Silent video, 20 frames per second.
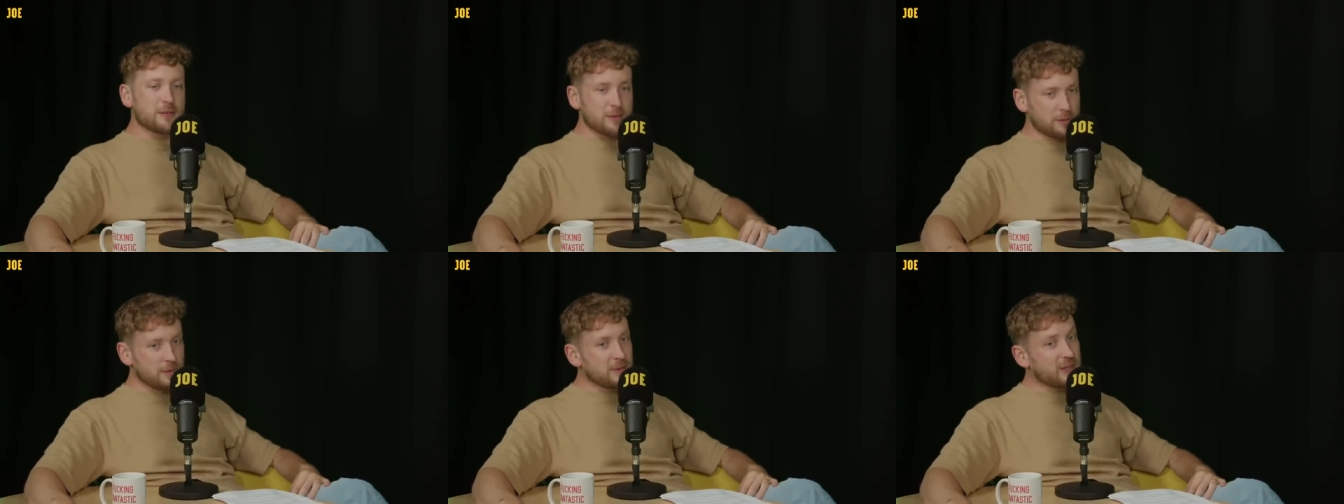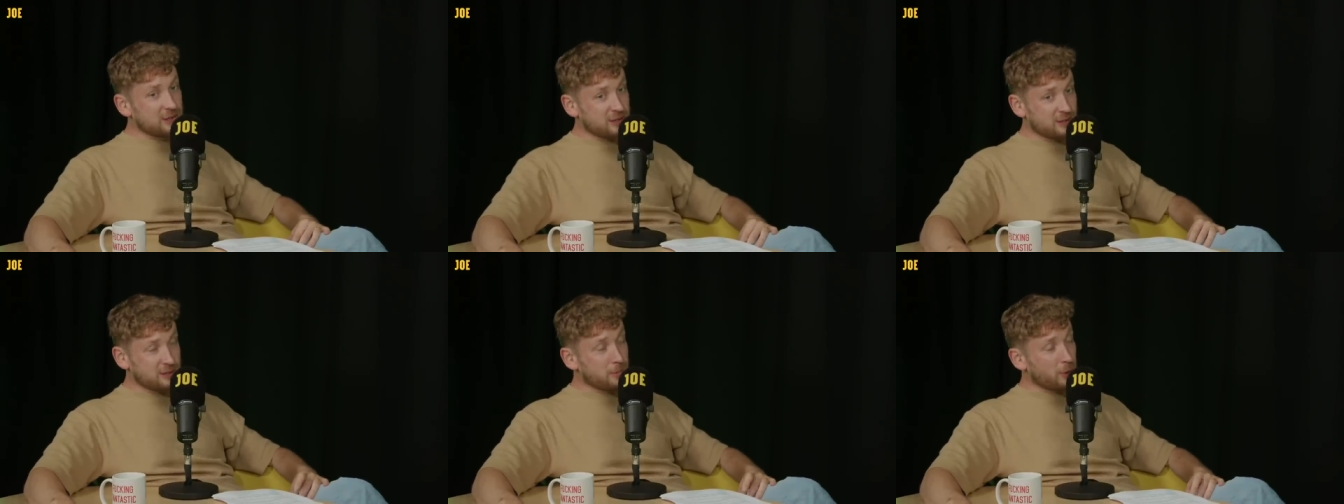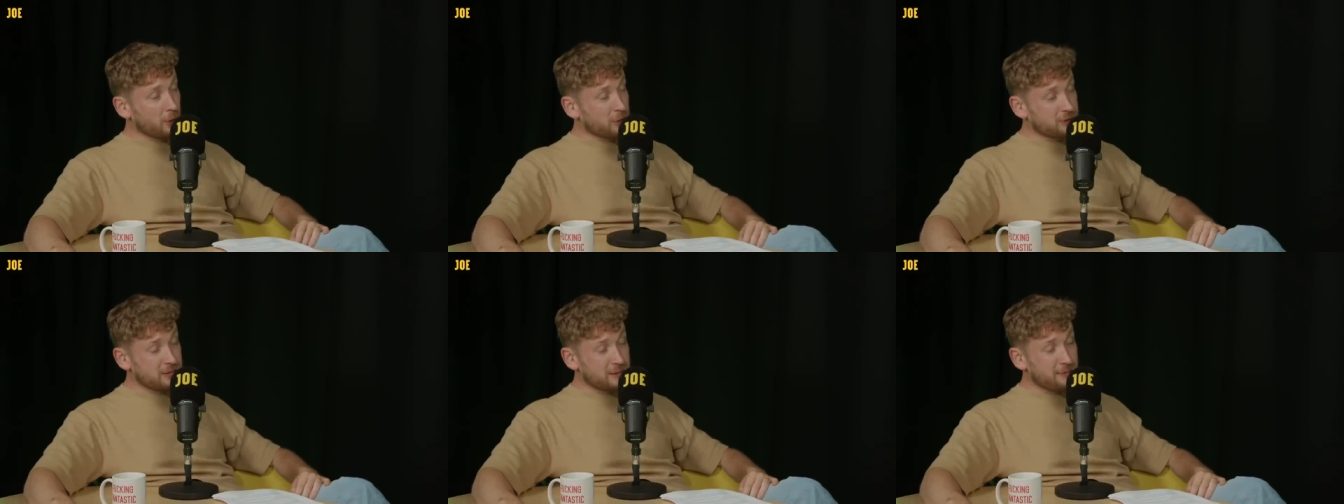This is
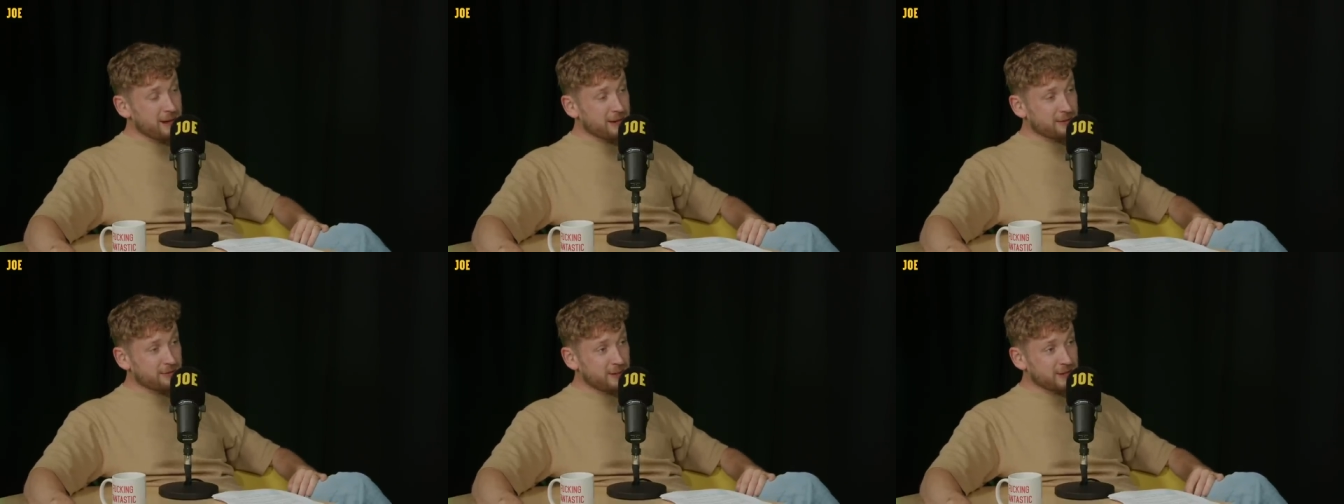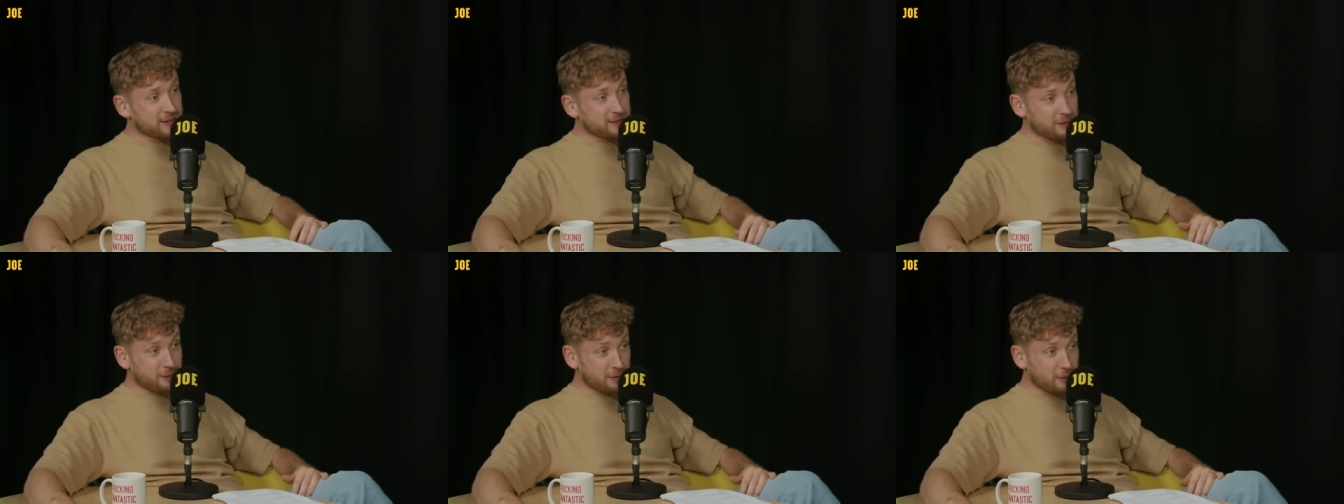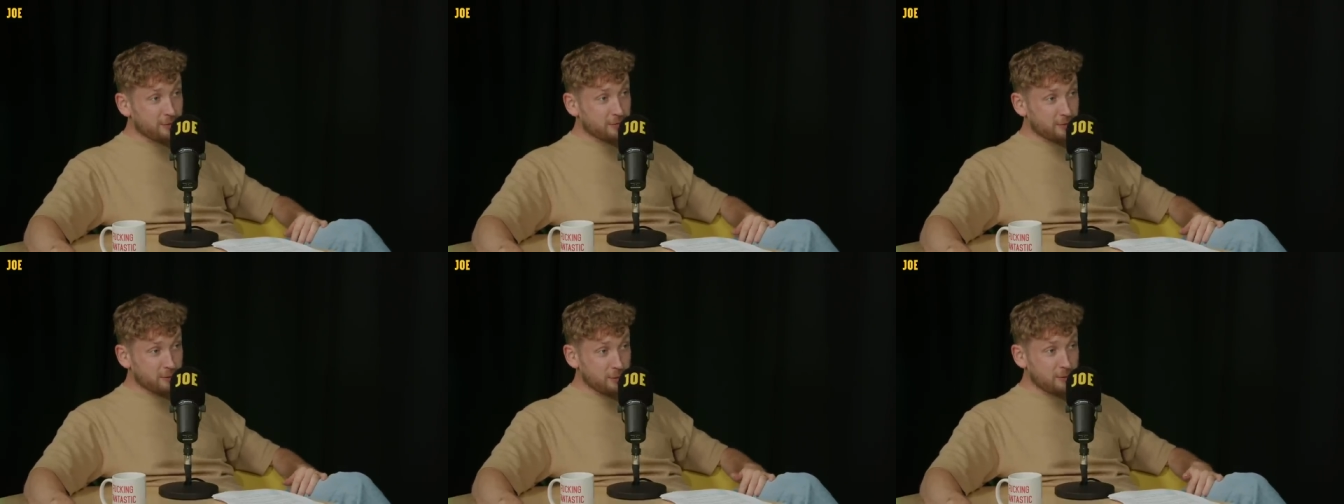Democracy Manifest. I
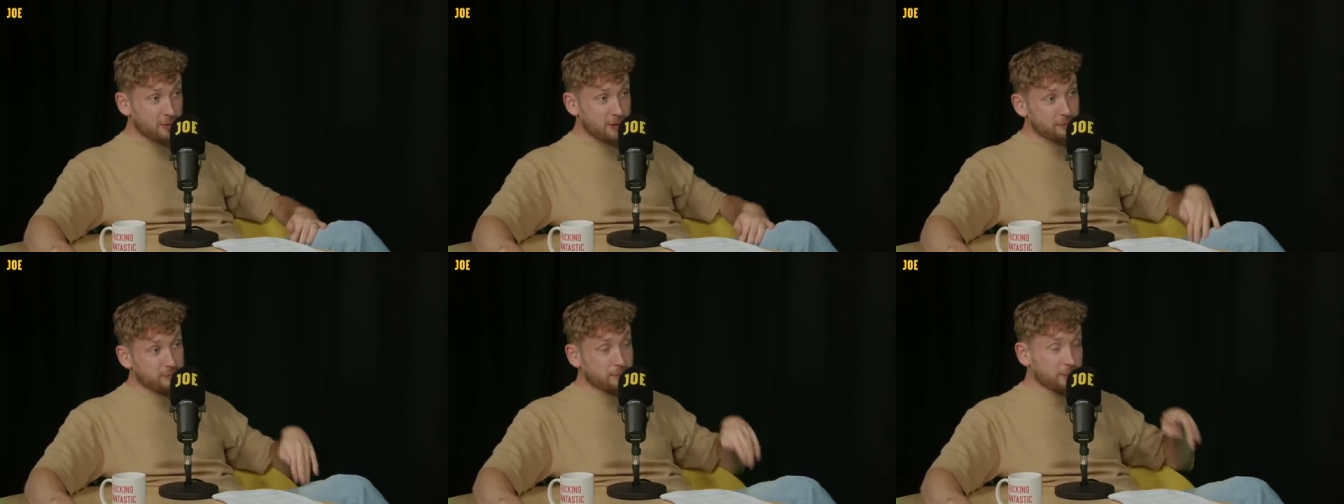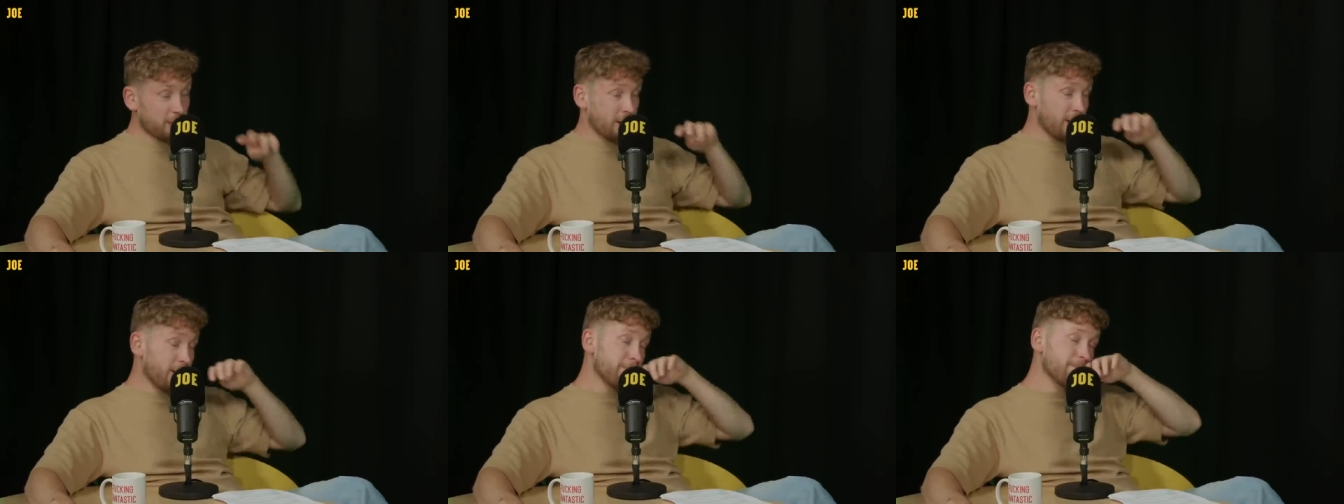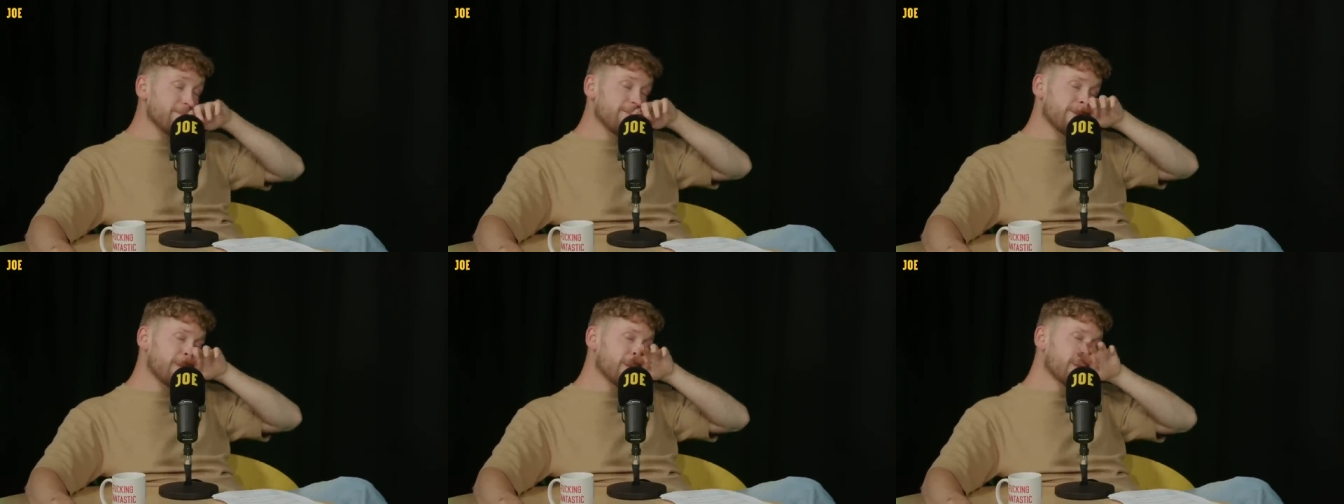don't know if you knew that.
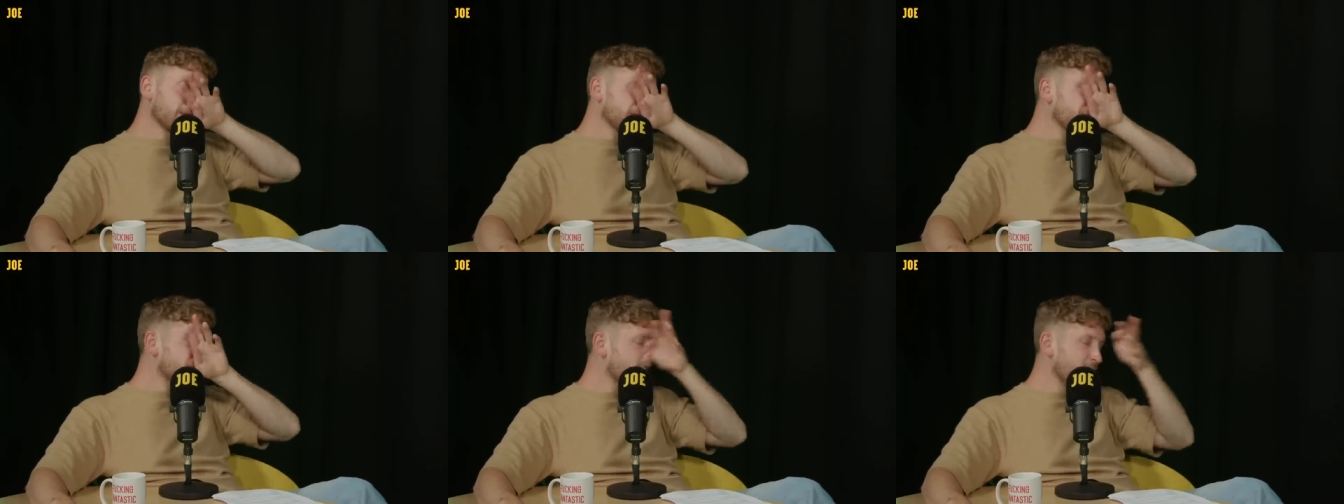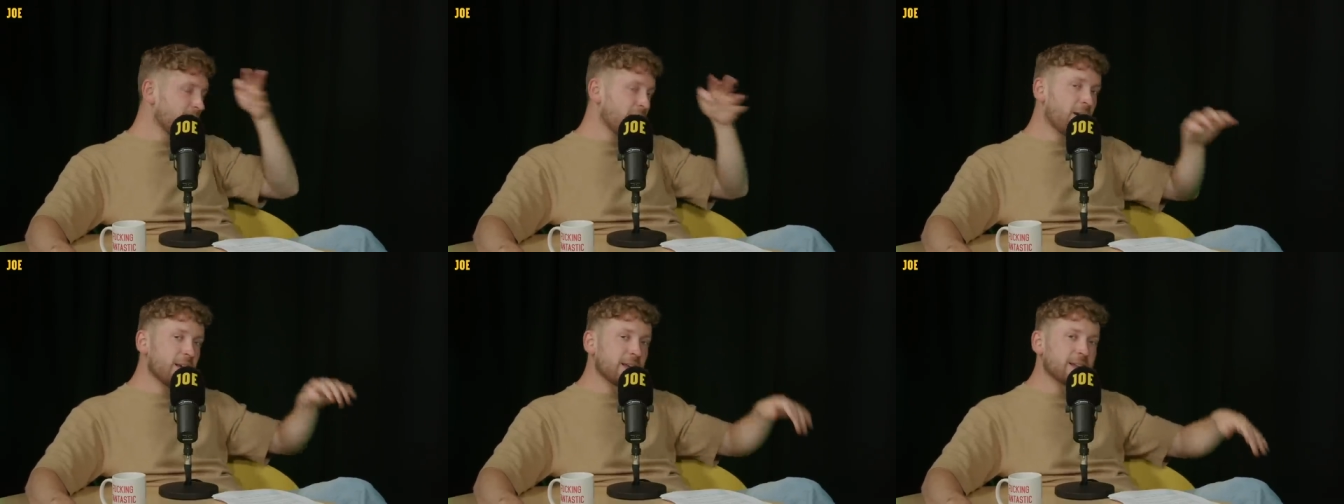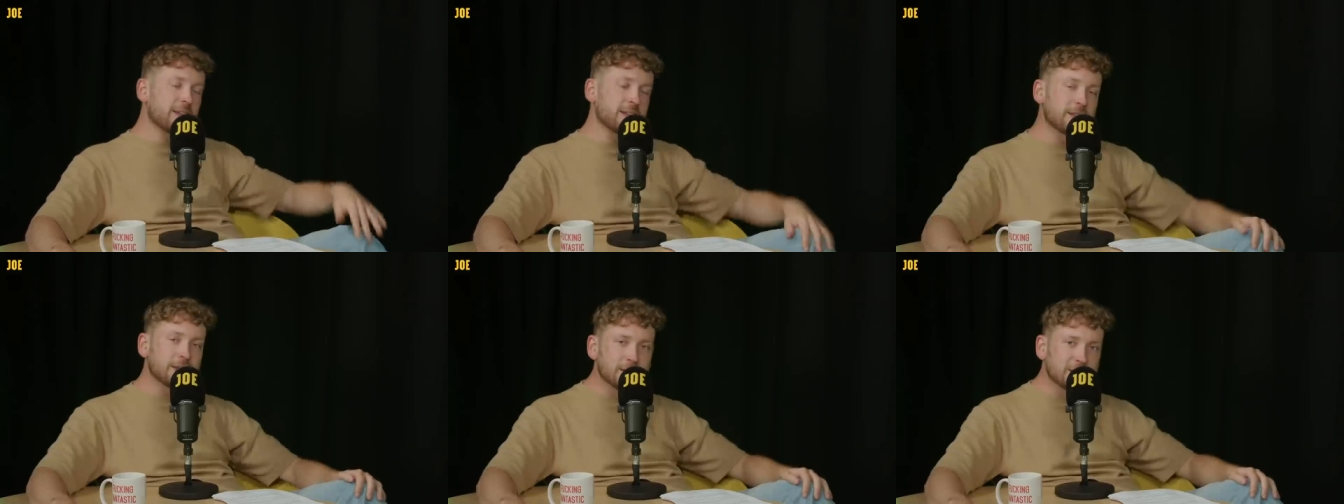But
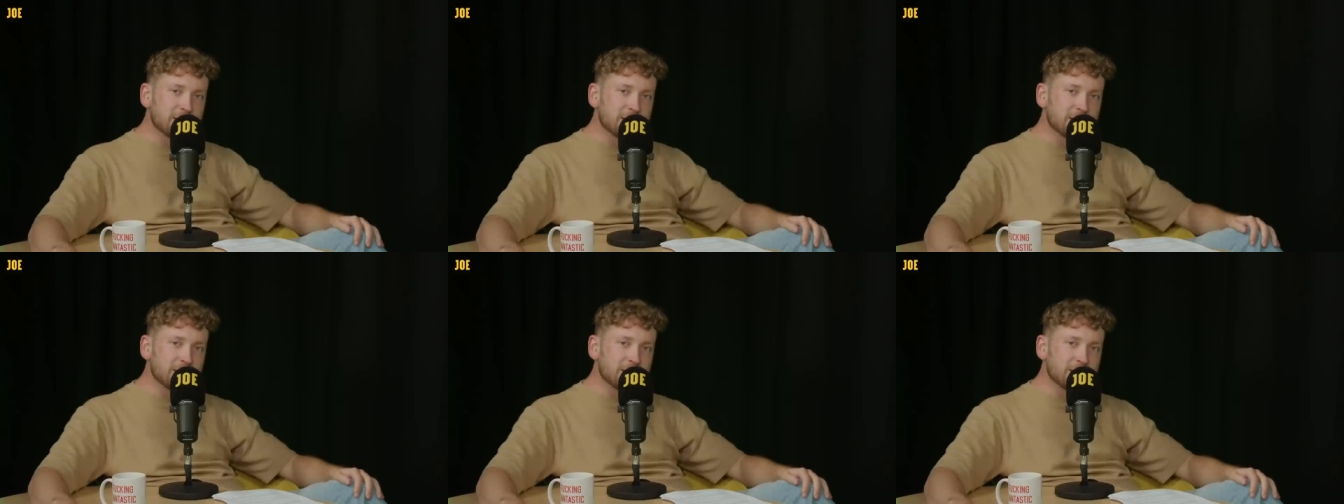like